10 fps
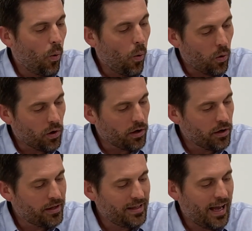
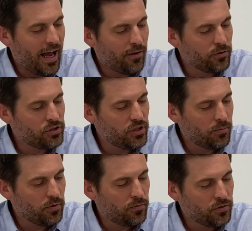or the average
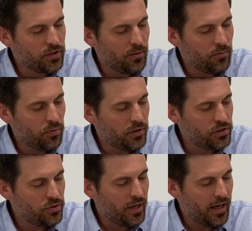number of full-time
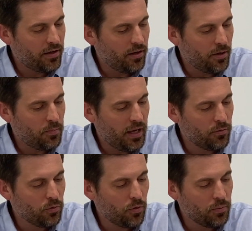employees you had on
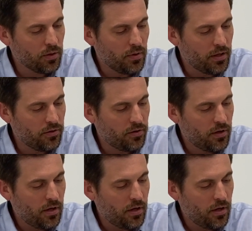payroll per month